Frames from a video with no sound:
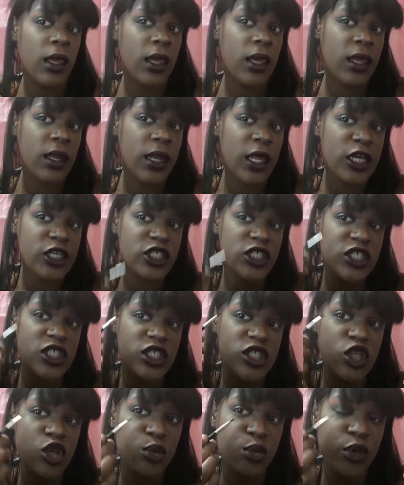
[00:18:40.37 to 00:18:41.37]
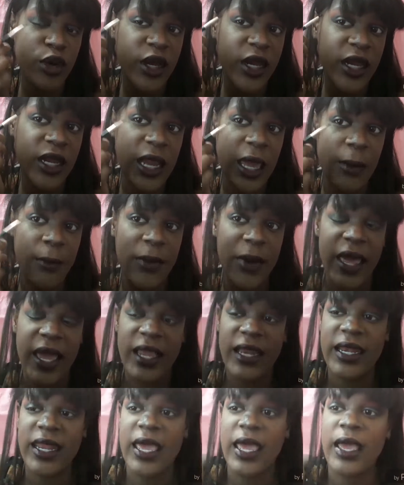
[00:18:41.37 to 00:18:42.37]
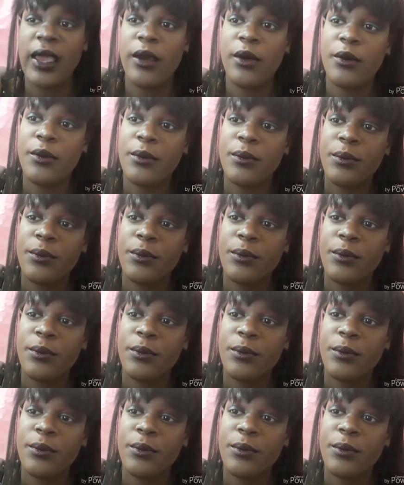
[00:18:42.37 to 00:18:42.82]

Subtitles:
And that's just to bring that black down.